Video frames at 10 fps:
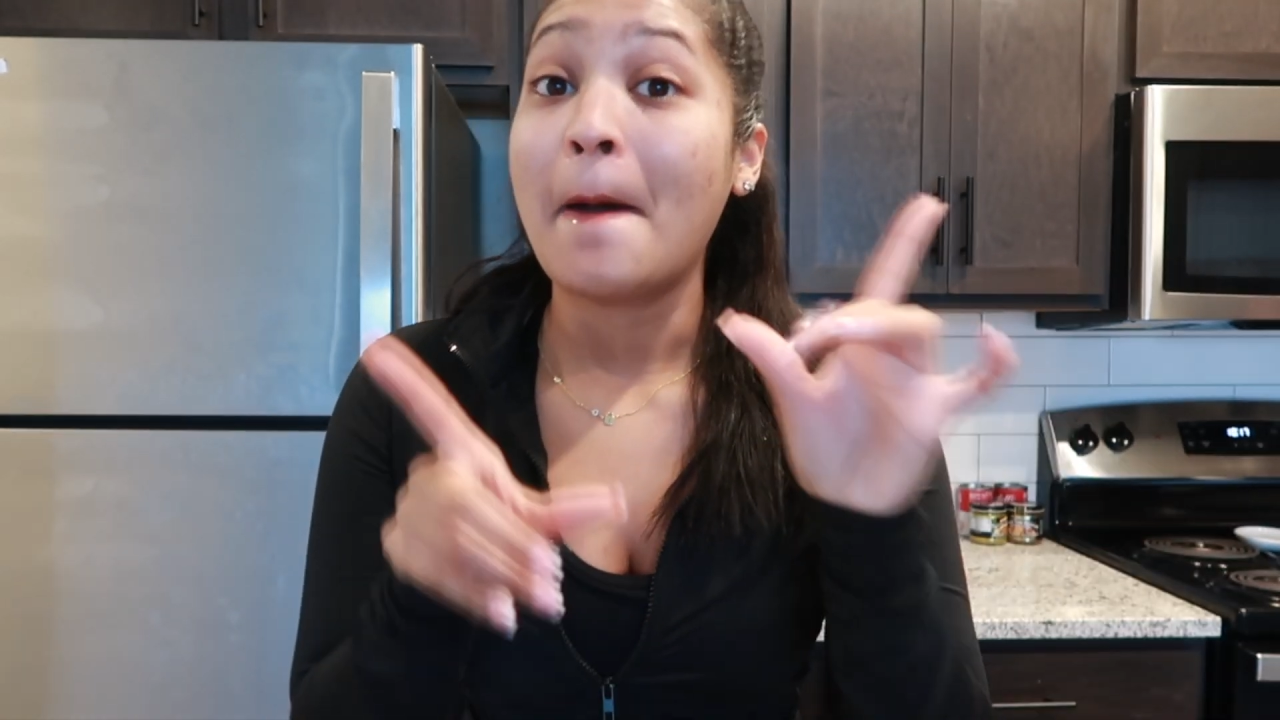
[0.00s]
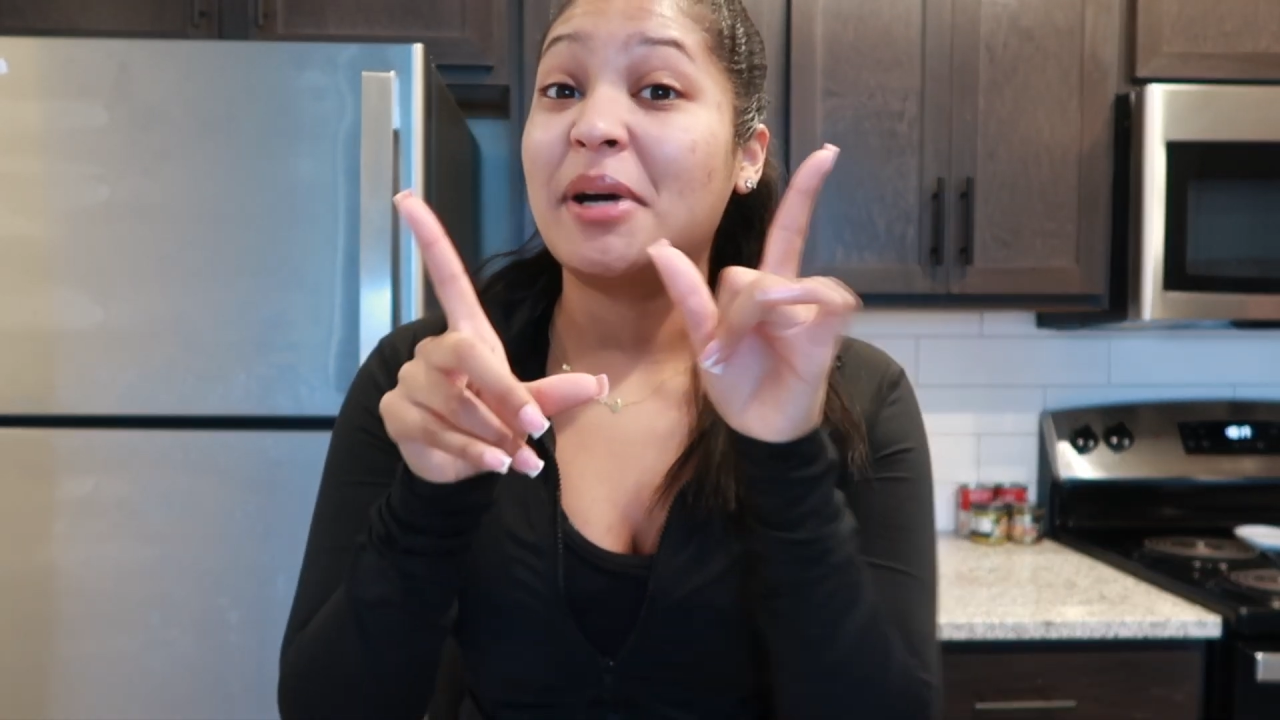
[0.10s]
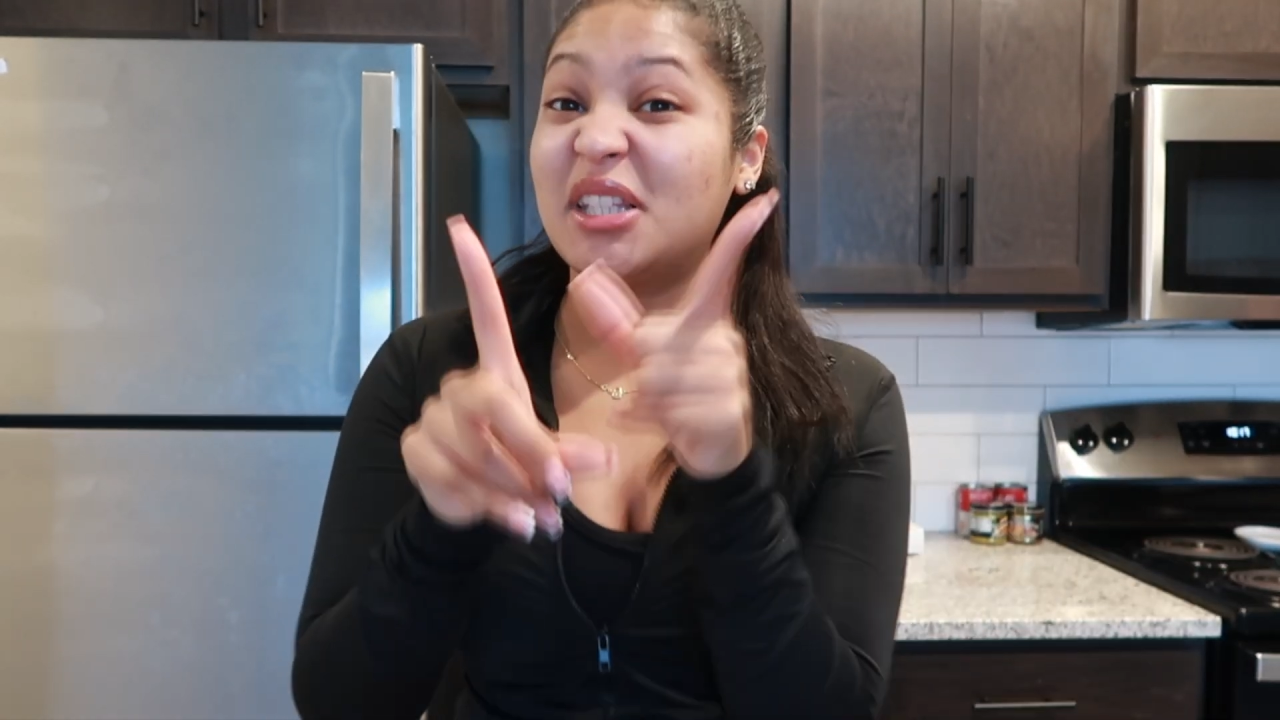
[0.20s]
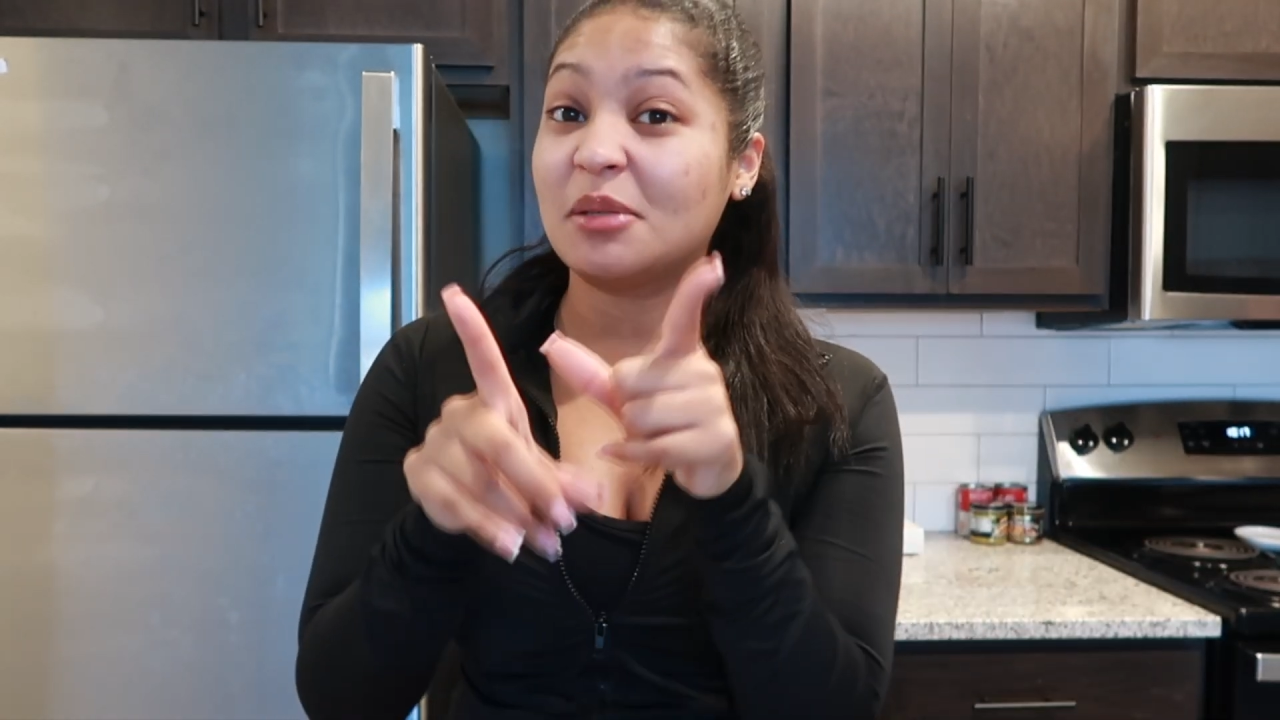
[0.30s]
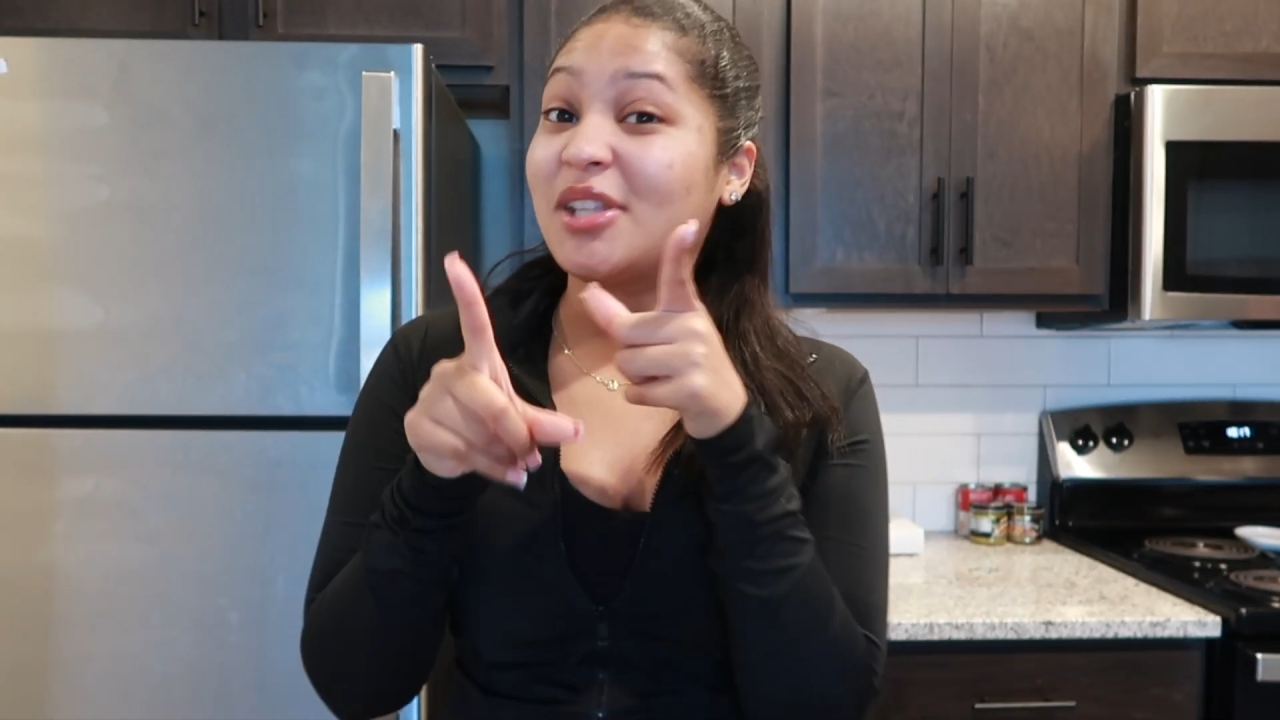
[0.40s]

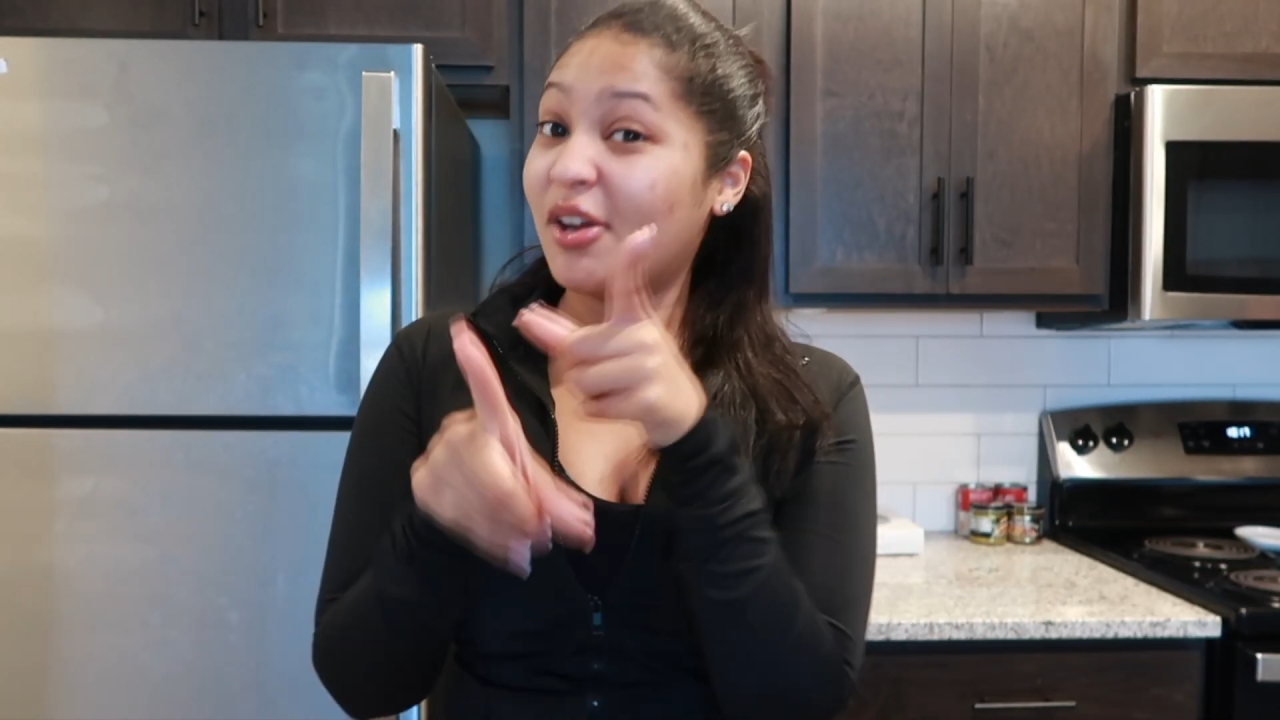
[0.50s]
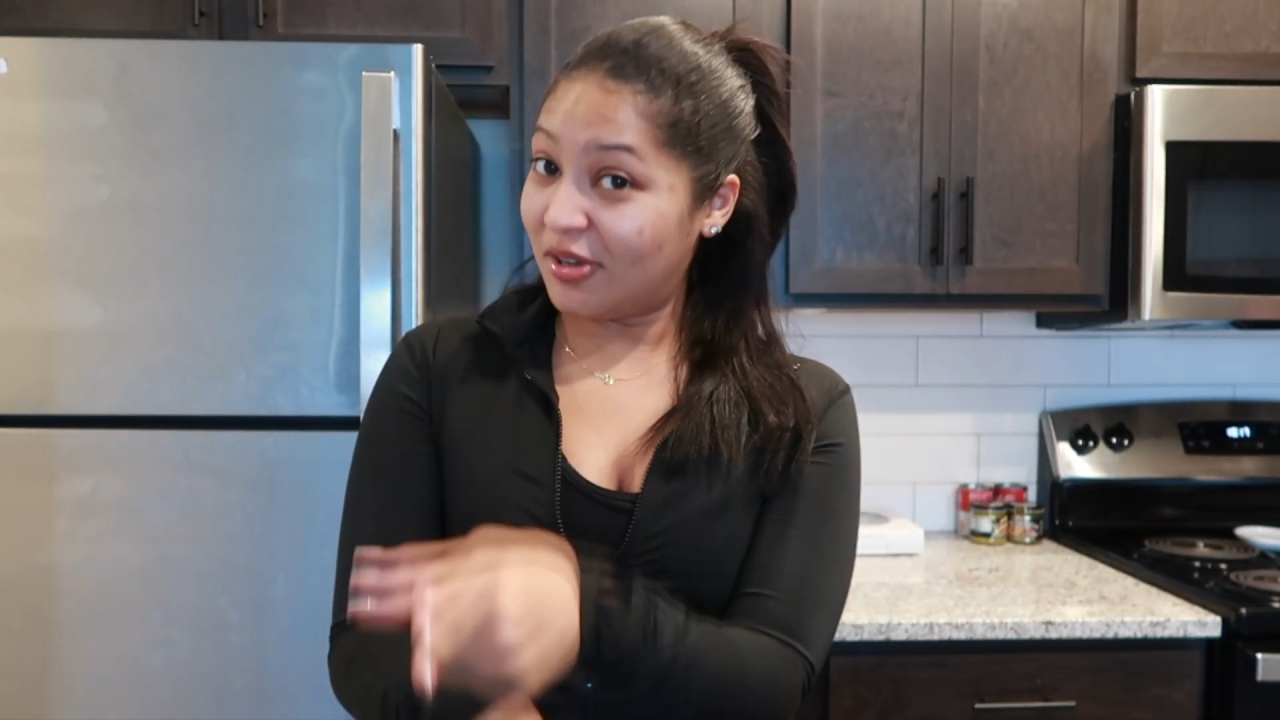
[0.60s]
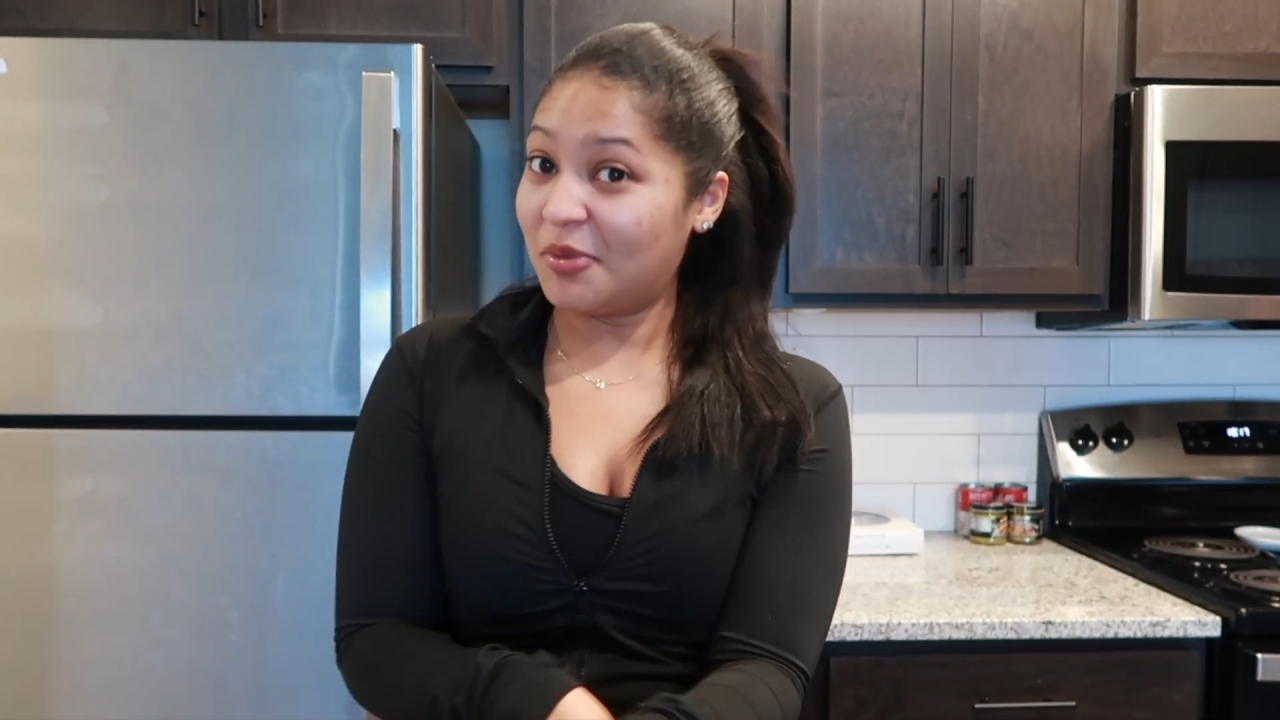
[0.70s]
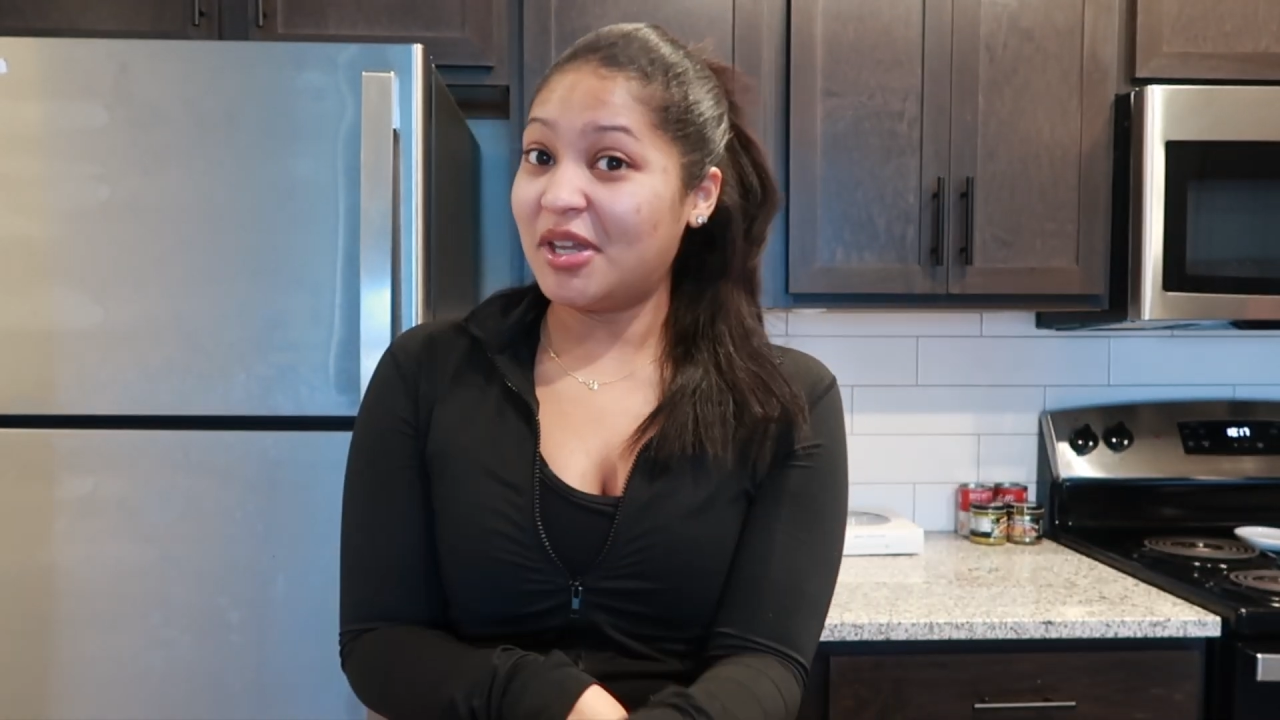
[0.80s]
but the turkey